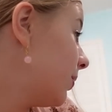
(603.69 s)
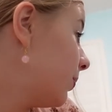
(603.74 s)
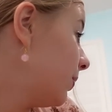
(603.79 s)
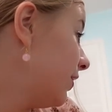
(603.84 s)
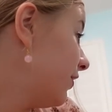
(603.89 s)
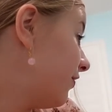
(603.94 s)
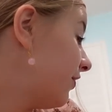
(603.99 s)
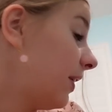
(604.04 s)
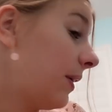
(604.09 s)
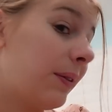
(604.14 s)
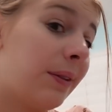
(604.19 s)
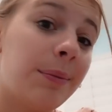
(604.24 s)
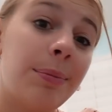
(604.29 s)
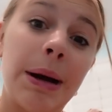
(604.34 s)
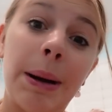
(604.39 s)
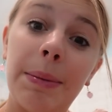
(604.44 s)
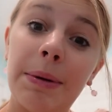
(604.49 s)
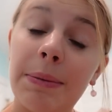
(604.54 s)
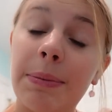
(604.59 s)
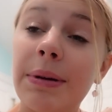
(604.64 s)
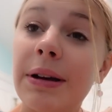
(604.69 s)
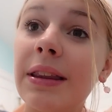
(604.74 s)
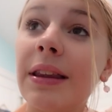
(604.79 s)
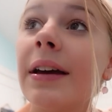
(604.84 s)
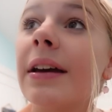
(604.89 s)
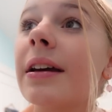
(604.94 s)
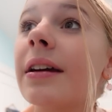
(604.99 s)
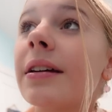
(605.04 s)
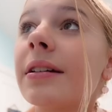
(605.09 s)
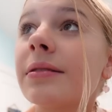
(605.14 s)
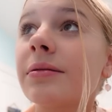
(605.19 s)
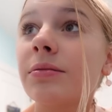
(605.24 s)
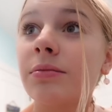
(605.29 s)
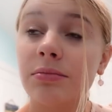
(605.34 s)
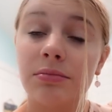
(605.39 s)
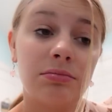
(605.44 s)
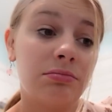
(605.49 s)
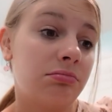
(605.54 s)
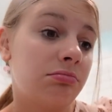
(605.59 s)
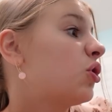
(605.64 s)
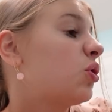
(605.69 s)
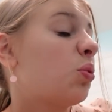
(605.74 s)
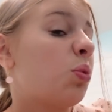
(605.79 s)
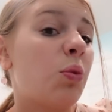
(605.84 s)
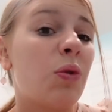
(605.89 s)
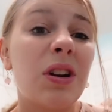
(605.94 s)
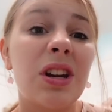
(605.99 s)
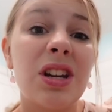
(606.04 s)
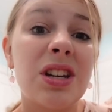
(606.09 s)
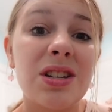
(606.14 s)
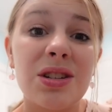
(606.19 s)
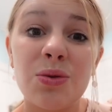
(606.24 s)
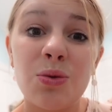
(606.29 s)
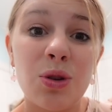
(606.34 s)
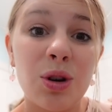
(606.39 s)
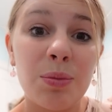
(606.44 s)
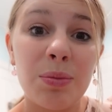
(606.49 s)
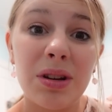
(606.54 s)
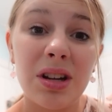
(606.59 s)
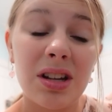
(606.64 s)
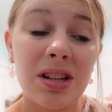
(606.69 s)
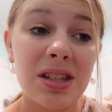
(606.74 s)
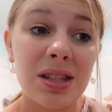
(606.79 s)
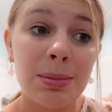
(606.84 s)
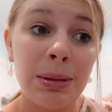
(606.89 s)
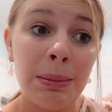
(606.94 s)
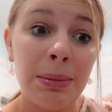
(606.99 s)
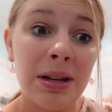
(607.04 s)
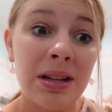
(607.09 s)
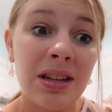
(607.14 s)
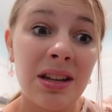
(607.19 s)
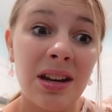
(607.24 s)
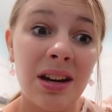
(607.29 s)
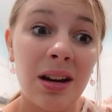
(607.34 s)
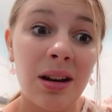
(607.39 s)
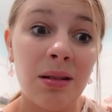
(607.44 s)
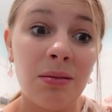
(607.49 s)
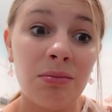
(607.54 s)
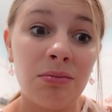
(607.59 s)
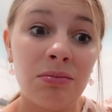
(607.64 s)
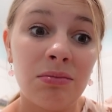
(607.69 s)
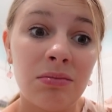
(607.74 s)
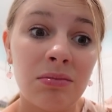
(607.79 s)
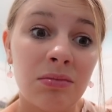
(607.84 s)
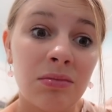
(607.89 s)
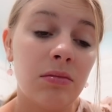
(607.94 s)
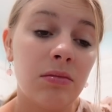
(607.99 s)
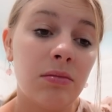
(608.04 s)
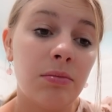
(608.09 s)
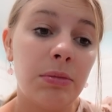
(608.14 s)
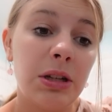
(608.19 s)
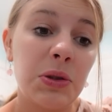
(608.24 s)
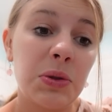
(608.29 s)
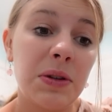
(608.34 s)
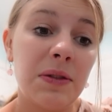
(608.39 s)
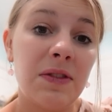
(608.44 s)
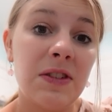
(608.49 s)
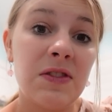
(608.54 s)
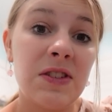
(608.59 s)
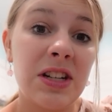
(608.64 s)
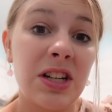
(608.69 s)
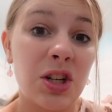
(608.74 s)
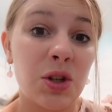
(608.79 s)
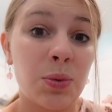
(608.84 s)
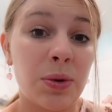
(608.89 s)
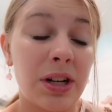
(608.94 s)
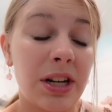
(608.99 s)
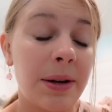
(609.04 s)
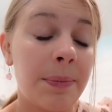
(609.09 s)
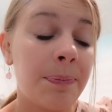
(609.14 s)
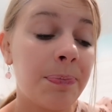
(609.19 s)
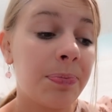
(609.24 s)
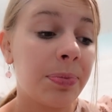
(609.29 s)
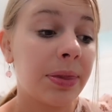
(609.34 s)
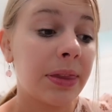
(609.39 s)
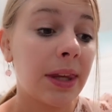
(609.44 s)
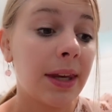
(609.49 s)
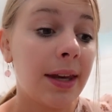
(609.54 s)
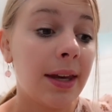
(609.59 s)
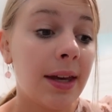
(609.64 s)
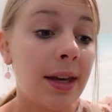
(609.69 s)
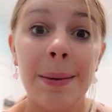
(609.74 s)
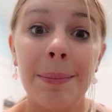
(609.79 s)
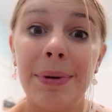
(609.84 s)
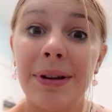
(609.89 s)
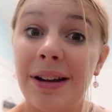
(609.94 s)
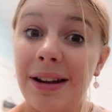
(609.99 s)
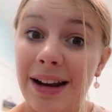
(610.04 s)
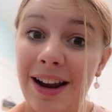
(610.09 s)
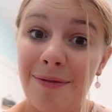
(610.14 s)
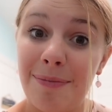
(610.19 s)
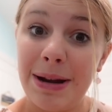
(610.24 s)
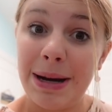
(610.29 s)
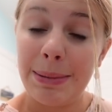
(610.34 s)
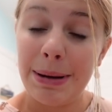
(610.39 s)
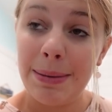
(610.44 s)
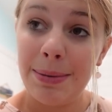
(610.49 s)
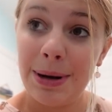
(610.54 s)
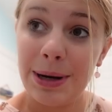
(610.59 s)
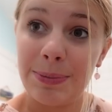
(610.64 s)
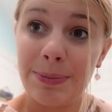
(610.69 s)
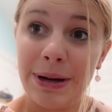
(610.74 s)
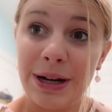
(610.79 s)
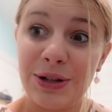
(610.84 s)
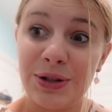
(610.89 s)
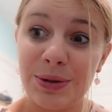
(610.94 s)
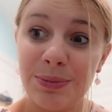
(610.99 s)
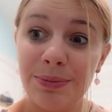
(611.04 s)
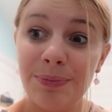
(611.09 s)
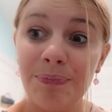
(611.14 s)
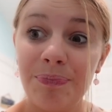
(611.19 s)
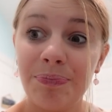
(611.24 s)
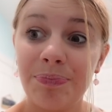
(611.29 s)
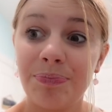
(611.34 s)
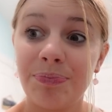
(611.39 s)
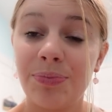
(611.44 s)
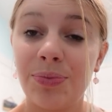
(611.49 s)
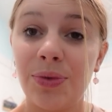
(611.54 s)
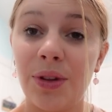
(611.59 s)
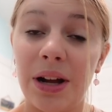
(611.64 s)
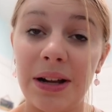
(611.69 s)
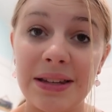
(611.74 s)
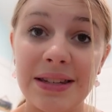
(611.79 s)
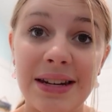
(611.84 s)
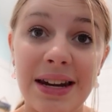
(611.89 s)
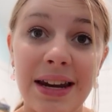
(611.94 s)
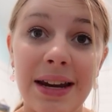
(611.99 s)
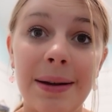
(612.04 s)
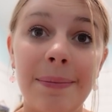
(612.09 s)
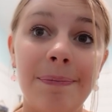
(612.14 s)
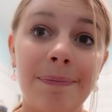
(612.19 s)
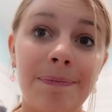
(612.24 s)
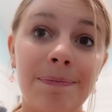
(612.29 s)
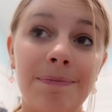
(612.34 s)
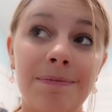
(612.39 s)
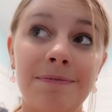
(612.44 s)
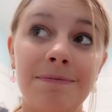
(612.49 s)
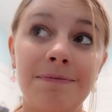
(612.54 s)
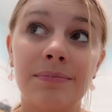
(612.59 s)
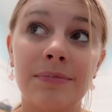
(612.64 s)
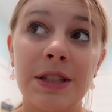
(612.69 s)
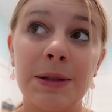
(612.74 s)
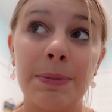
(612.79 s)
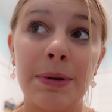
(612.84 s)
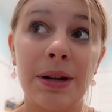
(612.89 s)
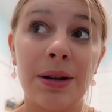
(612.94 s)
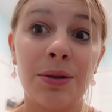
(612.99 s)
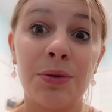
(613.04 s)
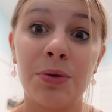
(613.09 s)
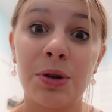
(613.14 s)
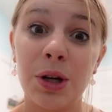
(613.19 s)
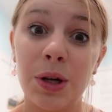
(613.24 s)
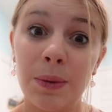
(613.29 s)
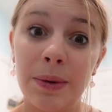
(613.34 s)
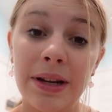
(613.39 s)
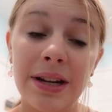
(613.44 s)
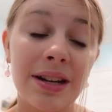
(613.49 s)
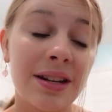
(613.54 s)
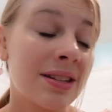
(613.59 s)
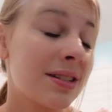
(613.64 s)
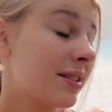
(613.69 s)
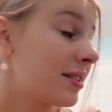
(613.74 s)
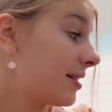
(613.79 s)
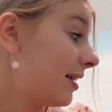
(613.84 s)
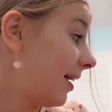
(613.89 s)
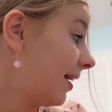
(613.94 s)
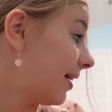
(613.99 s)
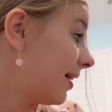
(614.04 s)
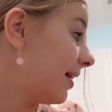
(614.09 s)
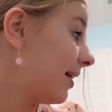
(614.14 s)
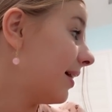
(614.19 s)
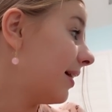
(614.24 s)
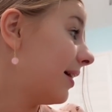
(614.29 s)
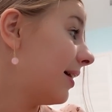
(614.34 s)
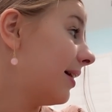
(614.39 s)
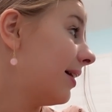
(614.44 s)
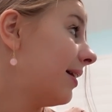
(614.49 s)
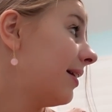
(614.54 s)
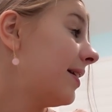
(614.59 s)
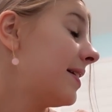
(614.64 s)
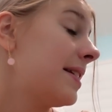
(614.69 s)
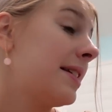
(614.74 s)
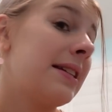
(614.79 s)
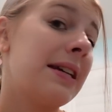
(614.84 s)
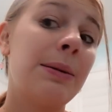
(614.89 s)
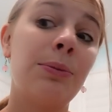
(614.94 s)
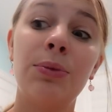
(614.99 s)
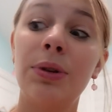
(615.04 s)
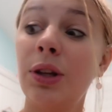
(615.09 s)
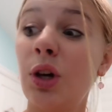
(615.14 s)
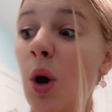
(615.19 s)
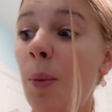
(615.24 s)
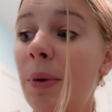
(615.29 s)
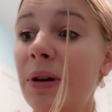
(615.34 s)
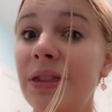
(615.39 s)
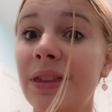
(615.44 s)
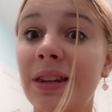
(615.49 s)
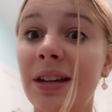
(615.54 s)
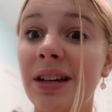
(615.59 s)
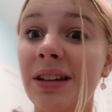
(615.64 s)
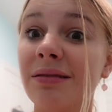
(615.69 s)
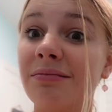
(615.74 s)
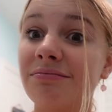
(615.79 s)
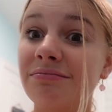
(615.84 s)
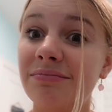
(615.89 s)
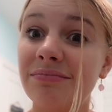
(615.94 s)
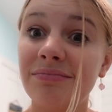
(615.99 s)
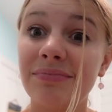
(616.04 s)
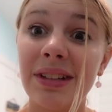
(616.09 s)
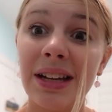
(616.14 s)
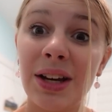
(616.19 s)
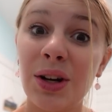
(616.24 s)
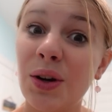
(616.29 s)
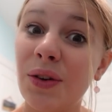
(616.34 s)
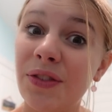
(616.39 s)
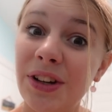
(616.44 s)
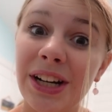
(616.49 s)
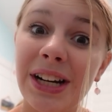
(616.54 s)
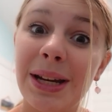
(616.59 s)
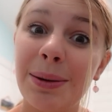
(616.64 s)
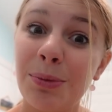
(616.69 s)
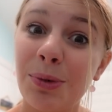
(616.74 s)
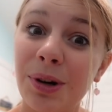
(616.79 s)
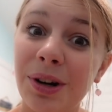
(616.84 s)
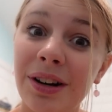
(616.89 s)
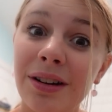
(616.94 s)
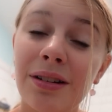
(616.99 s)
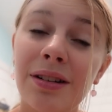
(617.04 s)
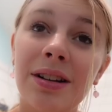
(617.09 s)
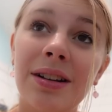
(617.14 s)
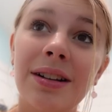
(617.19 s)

We found probably like 20 scorpions maybe today, between 15 and 20. But none have been in my bedroom, not today. It's been three weeks and I'm really hoping that I don't find any more